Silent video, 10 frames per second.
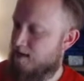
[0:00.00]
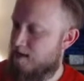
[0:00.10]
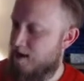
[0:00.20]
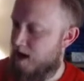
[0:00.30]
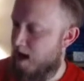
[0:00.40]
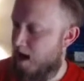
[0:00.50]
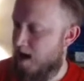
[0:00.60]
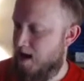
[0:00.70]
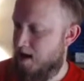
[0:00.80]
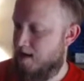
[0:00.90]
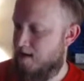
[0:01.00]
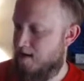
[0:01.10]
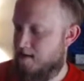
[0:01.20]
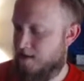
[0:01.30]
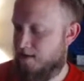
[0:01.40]
9.
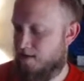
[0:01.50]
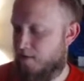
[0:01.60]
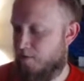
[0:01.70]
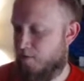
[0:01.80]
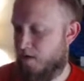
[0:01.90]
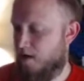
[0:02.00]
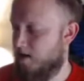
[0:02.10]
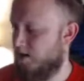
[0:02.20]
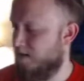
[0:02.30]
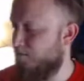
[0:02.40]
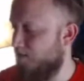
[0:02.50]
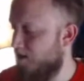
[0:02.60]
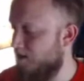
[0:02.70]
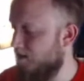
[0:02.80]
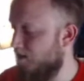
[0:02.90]
That's all 4 cards I can
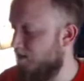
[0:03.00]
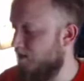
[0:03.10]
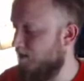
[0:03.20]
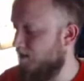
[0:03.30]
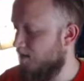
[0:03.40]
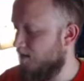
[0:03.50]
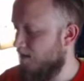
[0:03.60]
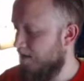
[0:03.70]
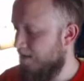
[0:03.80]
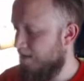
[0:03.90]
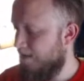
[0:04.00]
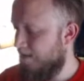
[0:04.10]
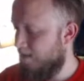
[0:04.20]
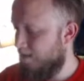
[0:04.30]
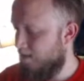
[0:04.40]
play this turn.
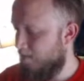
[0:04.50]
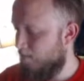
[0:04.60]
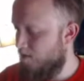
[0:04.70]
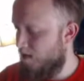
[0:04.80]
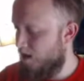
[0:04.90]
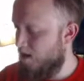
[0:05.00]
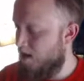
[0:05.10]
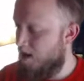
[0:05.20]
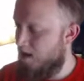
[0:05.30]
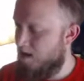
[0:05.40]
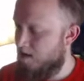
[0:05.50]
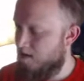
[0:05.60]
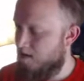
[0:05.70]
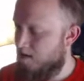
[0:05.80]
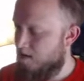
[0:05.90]
With that 9,
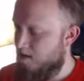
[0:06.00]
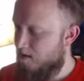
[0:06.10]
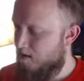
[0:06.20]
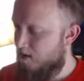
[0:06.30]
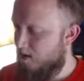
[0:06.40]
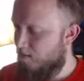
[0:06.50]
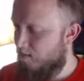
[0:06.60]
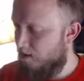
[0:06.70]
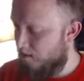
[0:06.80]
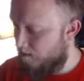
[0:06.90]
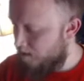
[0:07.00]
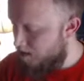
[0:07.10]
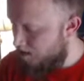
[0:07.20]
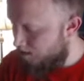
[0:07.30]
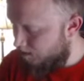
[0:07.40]
at the very
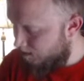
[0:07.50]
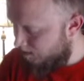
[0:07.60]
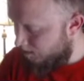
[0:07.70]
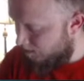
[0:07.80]
least,